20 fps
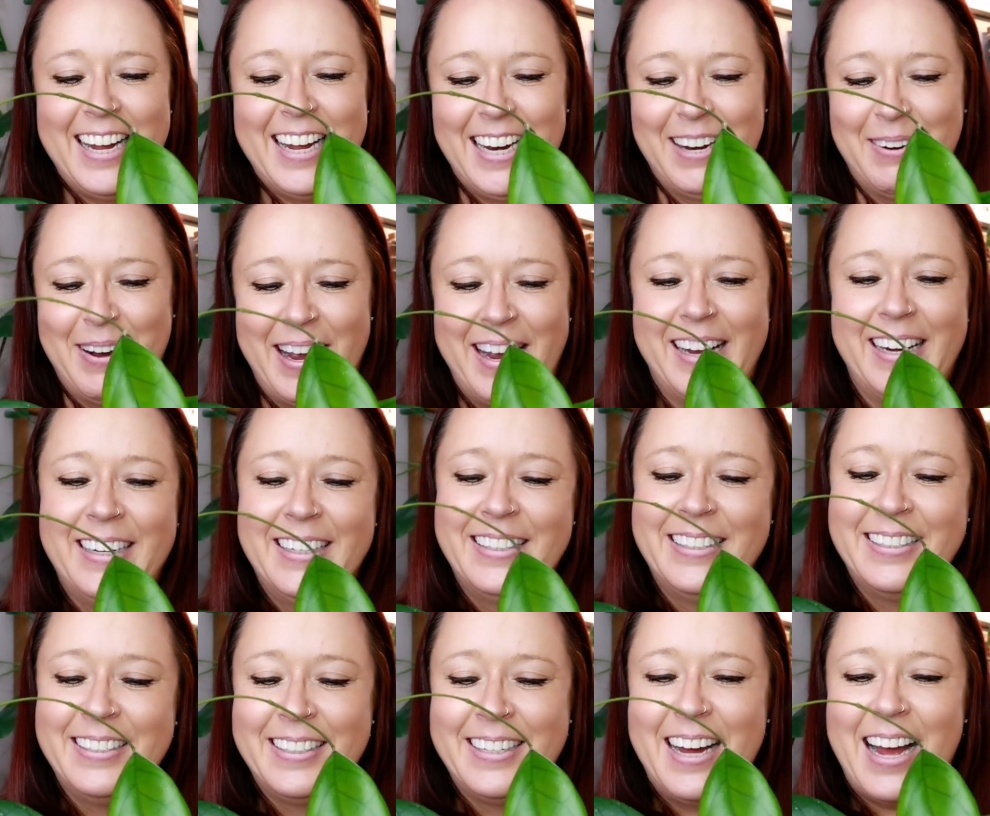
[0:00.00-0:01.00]
Anyway,
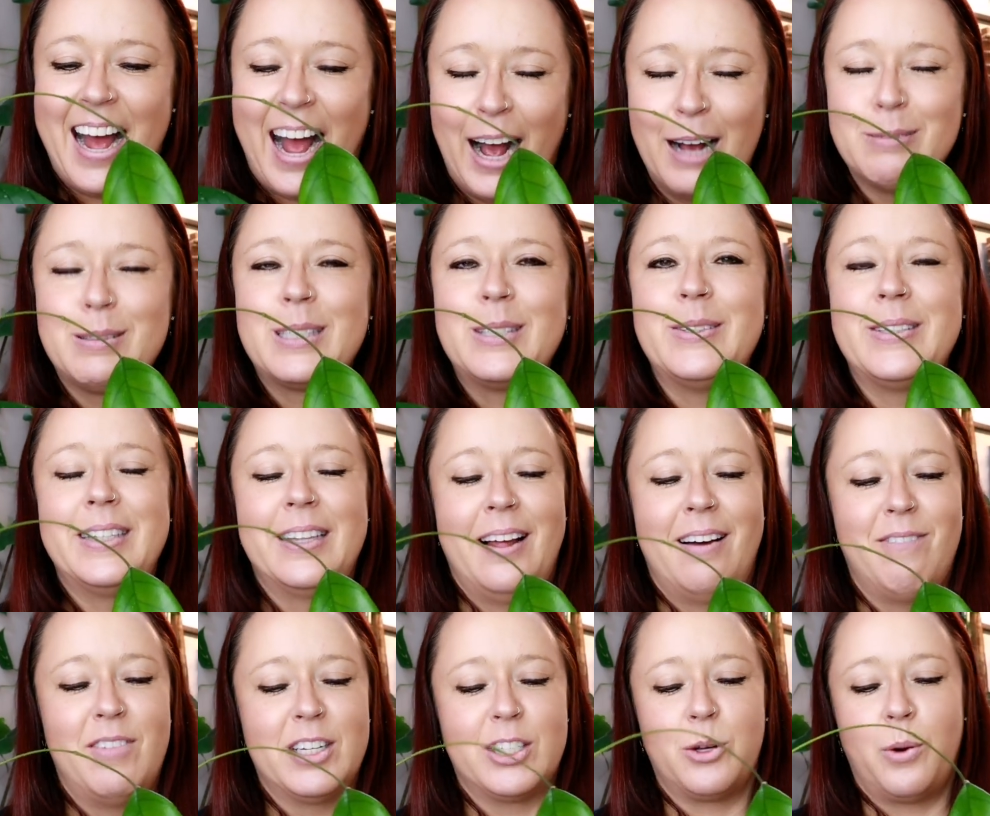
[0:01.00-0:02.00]
absolutely
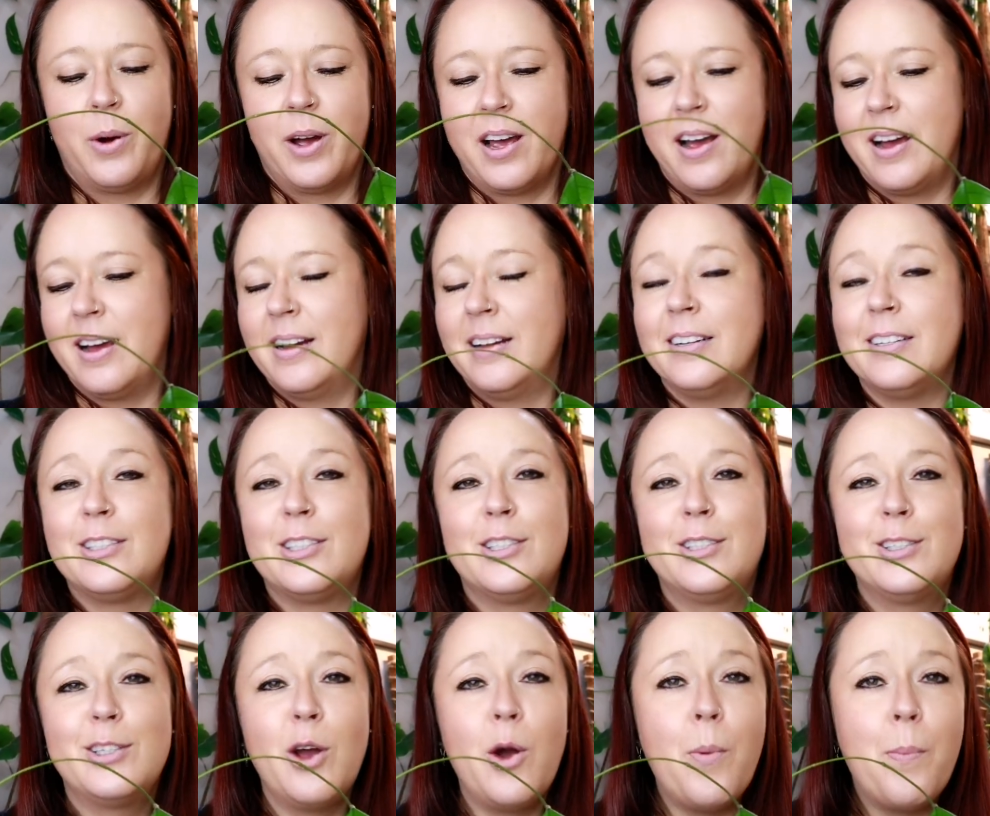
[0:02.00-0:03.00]
love this Hoya.
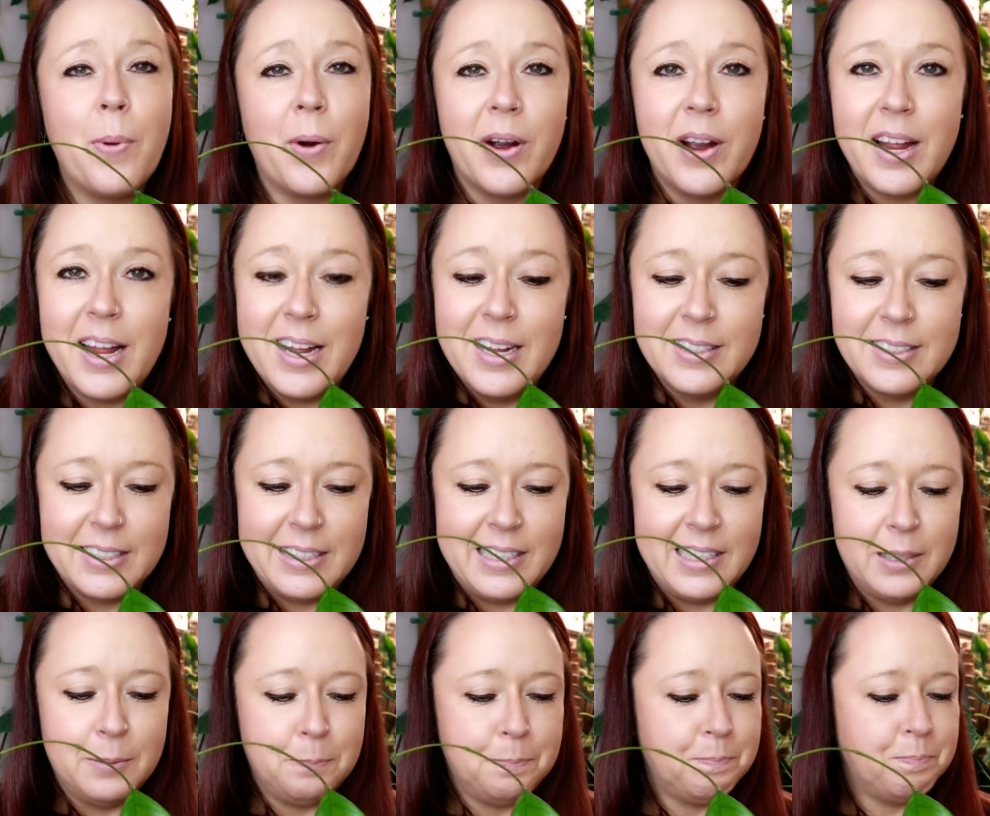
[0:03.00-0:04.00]
Super
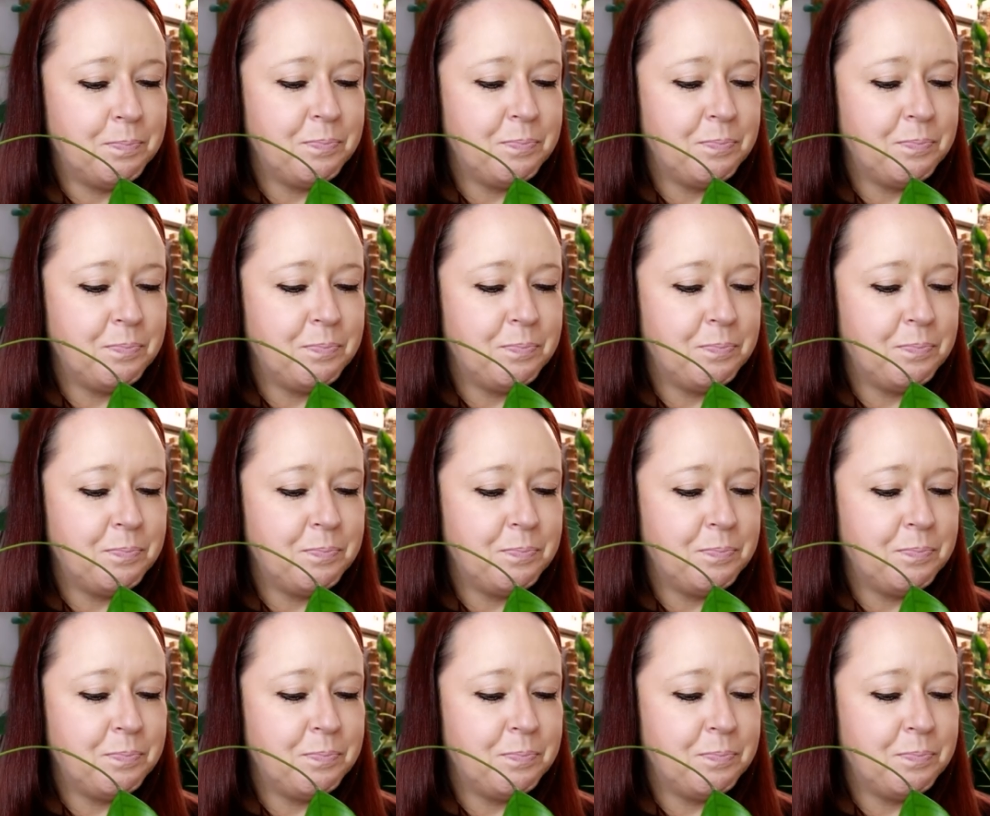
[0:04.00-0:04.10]
easy.